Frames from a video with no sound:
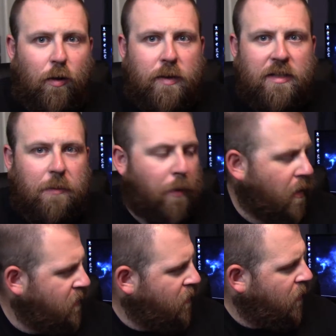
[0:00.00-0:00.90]
that's in the
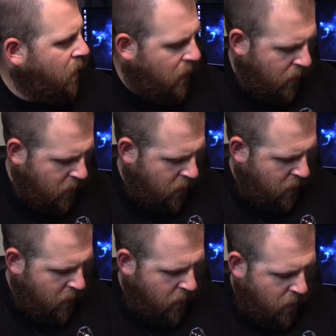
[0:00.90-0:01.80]
box here.
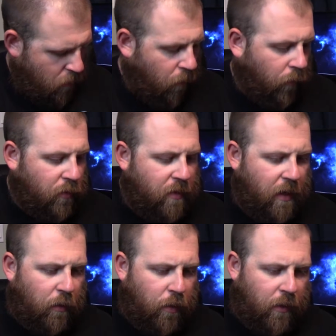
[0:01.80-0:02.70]
We'll just
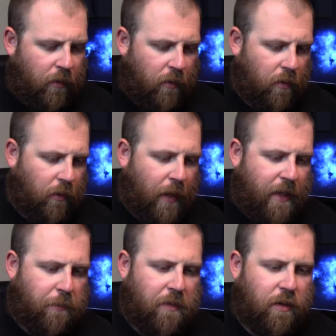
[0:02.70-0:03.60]
take a look at the
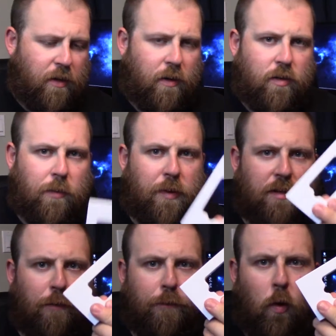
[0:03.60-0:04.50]
last piece here. There's a piece
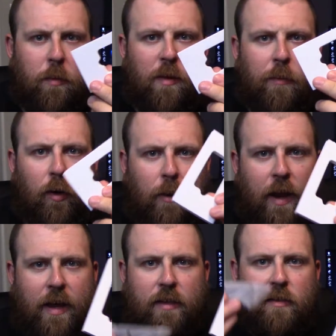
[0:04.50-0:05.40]
of foam in the middle that
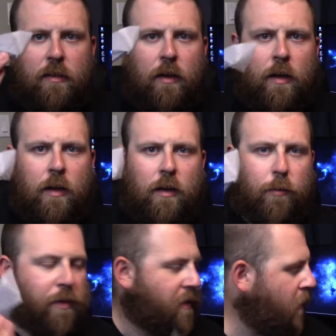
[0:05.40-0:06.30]
has the
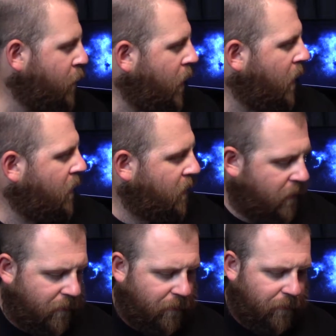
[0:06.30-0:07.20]
receiver in it.
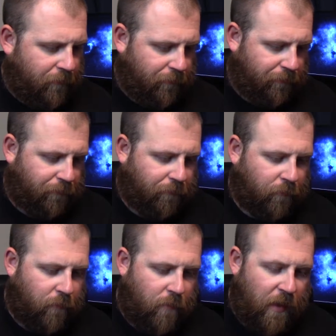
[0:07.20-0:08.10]

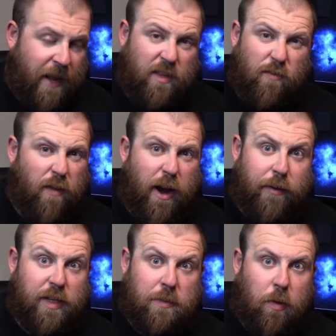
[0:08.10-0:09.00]
It's
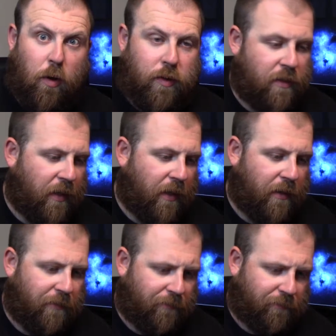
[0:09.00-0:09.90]
very small. It's like
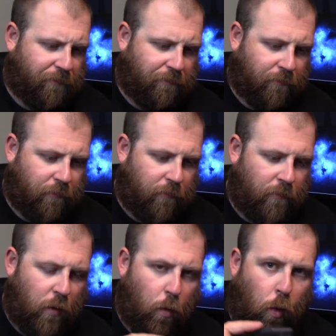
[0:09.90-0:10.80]

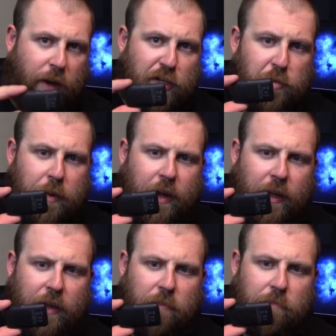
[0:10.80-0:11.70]
1 inch by
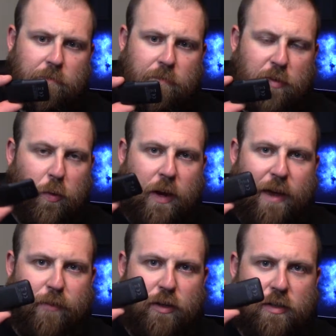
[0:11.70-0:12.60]

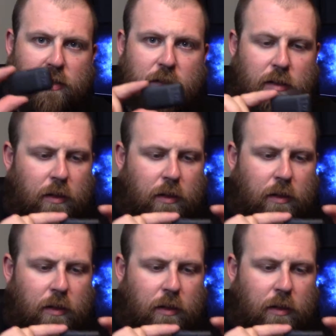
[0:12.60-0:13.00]
2.5 inches.